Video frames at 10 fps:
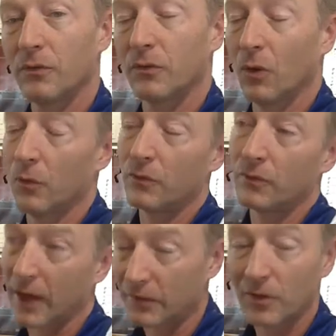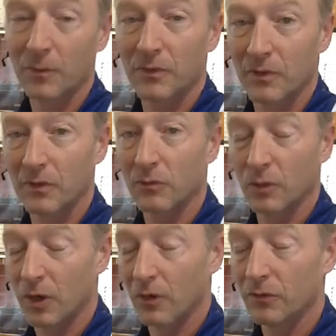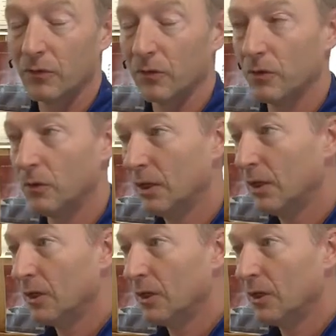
So that's something that we also do.